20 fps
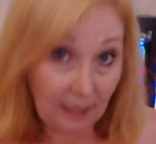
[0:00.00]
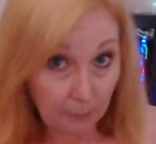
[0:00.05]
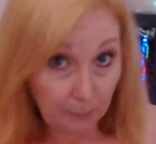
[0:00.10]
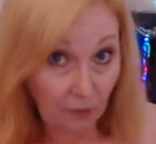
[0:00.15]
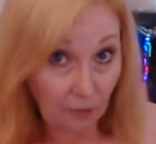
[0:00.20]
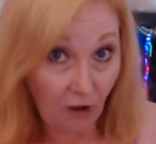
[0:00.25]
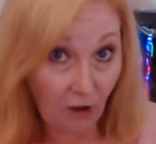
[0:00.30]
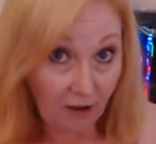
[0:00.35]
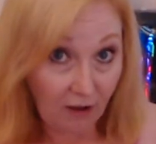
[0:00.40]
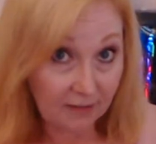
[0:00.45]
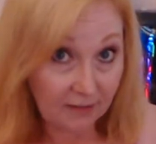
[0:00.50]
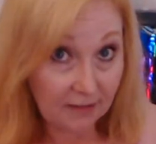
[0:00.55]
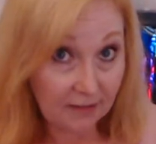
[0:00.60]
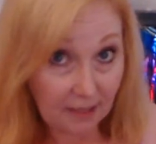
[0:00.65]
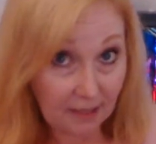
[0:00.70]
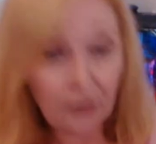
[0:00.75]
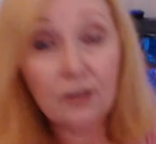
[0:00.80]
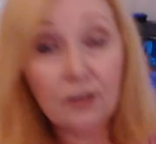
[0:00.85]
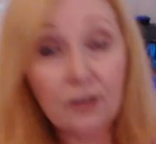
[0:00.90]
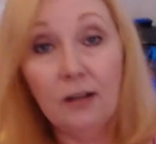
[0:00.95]
blonde
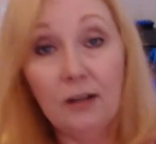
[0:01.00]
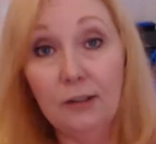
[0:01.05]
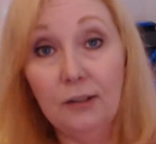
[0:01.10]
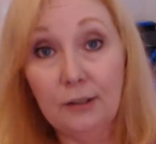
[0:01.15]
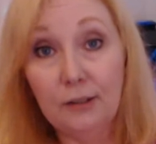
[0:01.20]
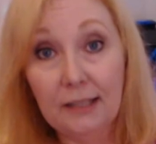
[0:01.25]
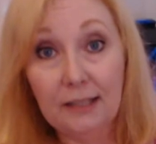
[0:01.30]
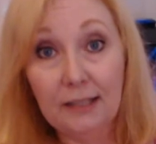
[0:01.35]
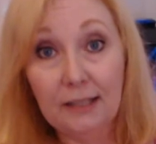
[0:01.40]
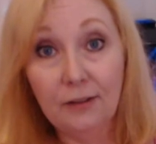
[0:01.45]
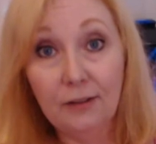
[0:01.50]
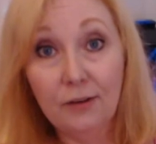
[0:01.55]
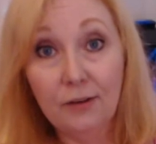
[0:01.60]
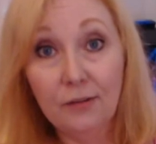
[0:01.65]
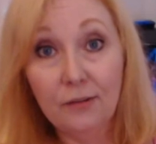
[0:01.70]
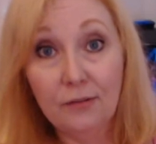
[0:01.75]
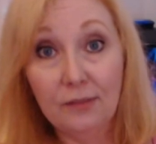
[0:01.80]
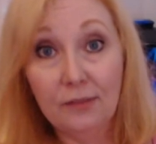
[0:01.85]
hair color here